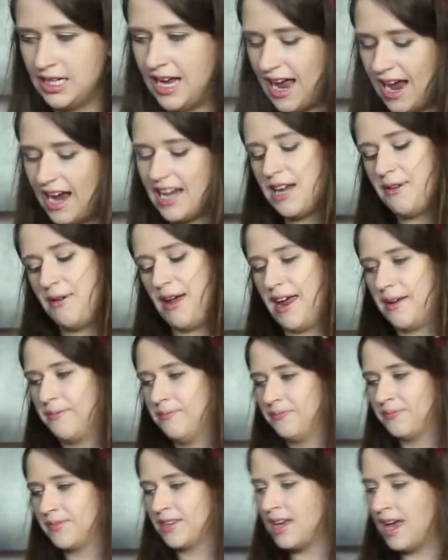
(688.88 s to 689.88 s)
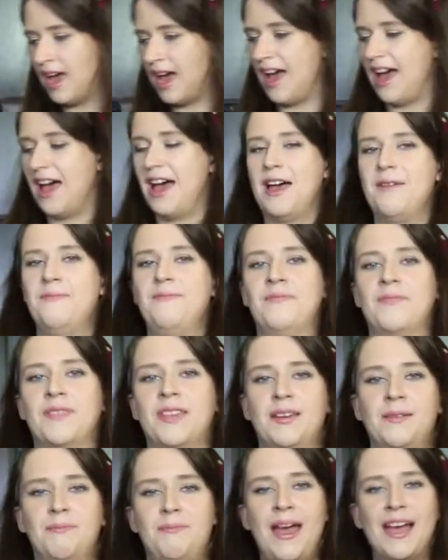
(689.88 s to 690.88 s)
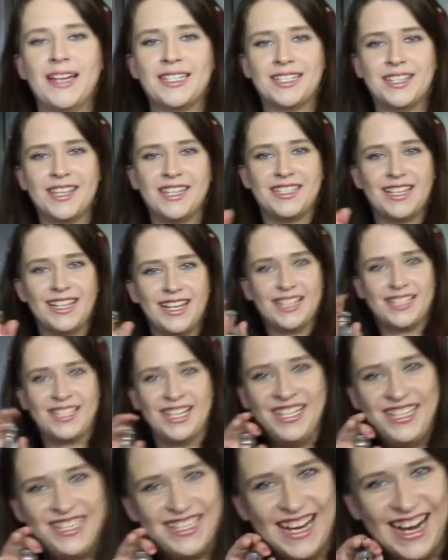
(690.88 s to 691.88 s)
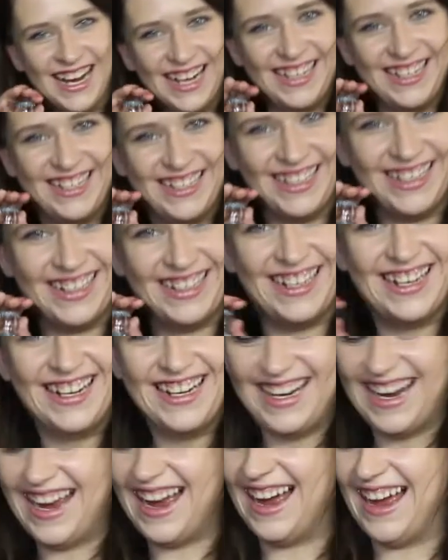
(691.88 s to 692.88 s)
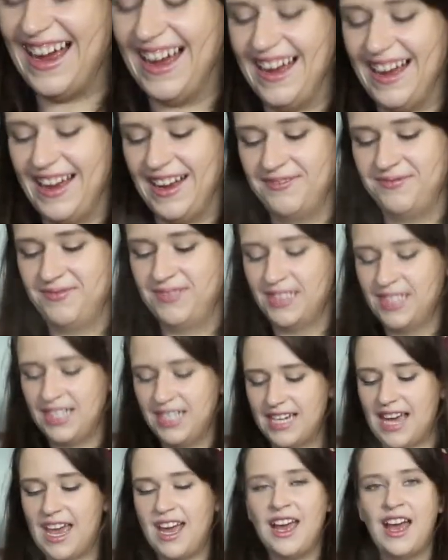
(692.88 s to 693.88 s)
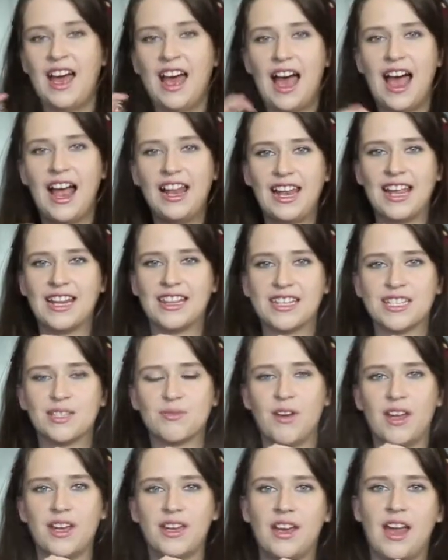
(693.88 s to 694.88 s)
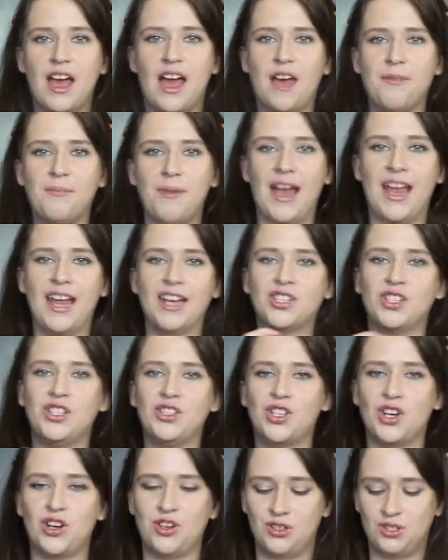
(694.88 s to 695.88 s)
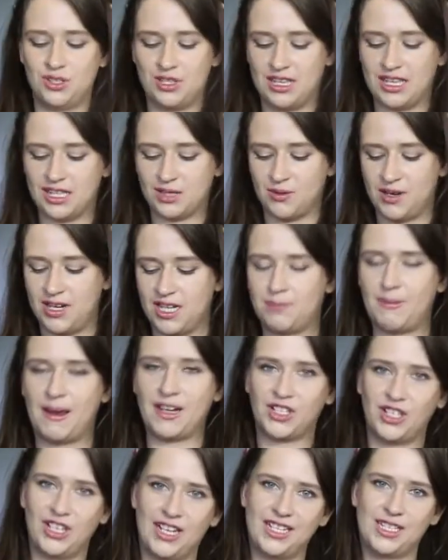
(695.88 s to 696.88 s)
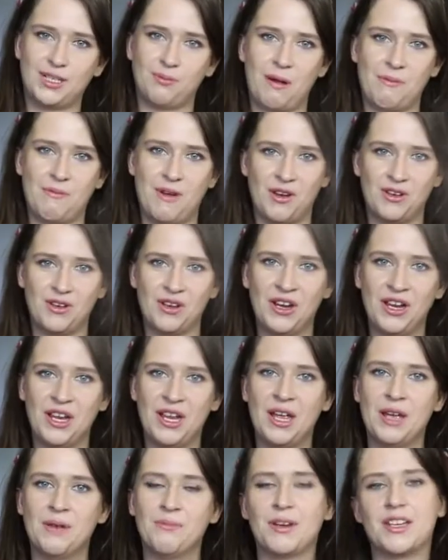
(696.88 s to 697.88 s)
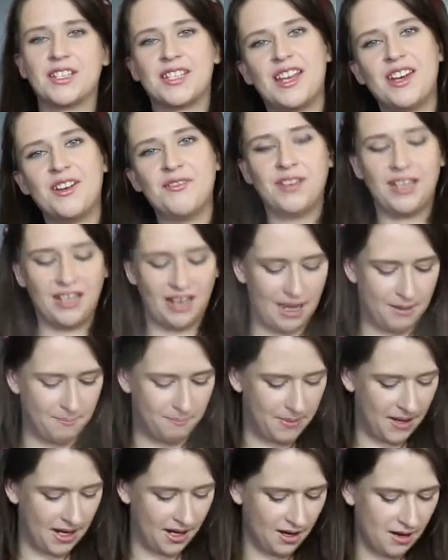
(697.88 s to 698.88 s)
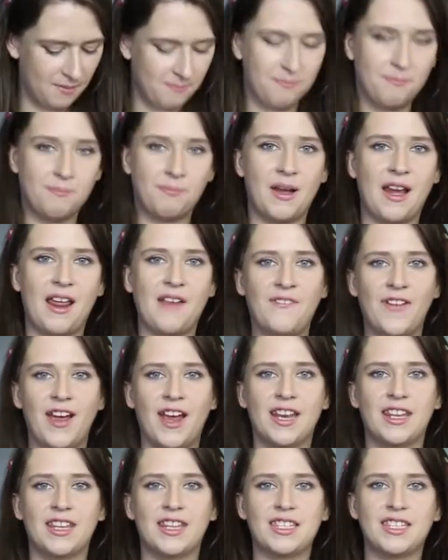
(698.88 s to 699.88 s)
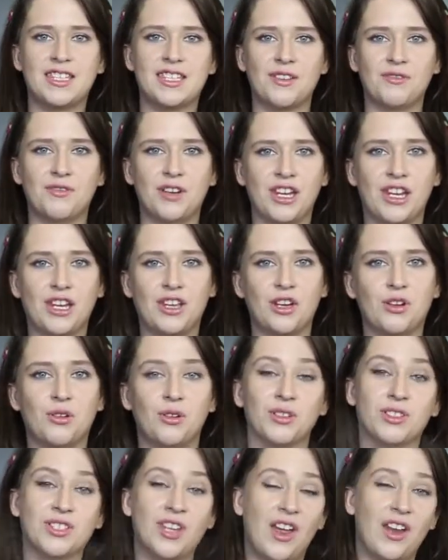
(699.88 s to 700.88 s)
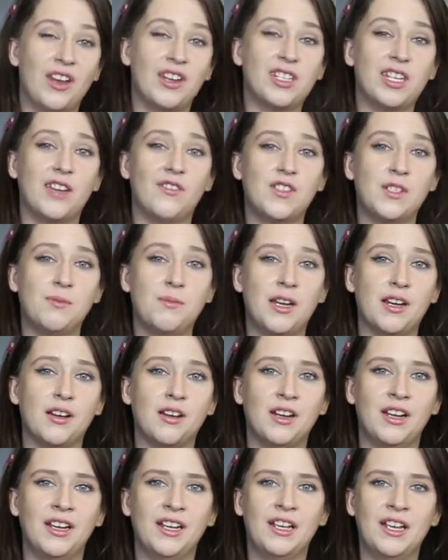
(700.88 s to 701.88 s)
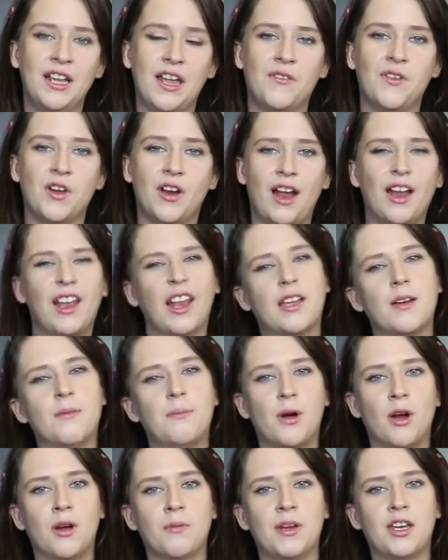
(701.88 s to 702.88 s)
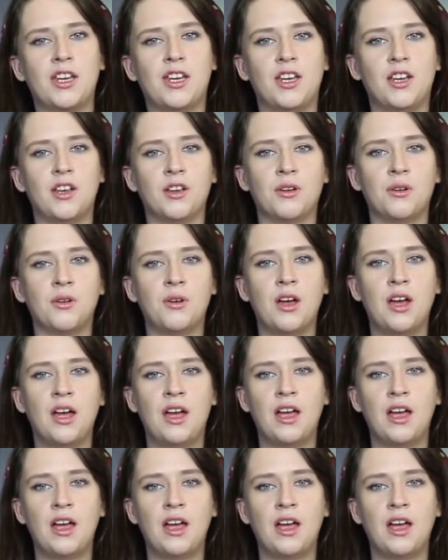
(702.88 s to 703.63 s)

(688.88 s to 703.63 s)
Anyway, back to the delicious cider. Yeah, I like this one. I actually chose this one especially to promote because I don't really like beer, but I find this is a really good alternative to beer. If you're at like a barbecue